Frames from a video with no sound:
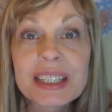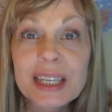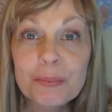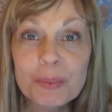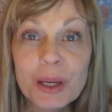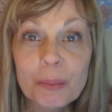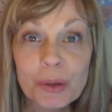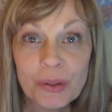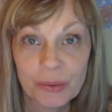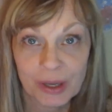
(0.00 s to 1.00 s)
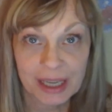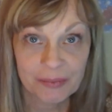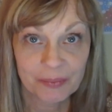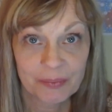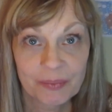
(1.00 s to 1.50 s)
Tip number 3,
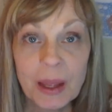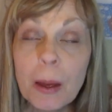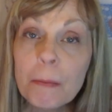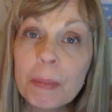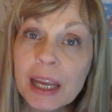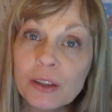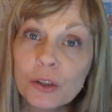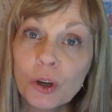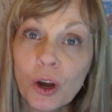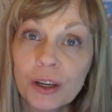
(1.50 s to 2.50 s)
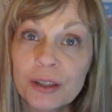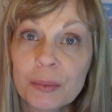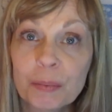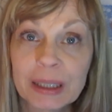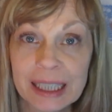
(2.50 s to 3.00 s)
make your
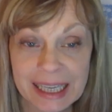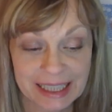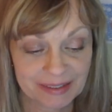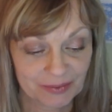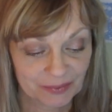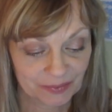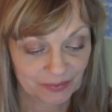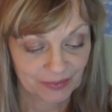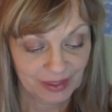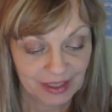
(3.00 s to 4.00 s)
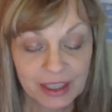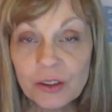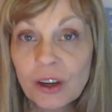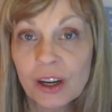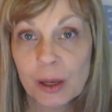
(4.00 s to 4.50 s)
garden plan.
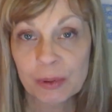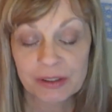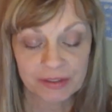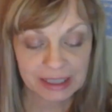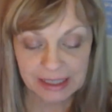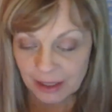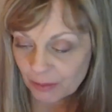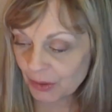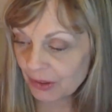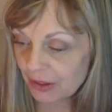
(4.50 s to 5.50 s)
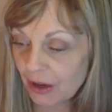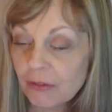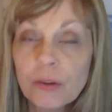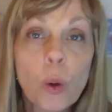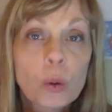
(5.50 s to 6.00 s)
Here are a couple of examples
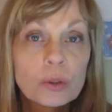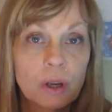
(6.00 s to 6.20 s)
of old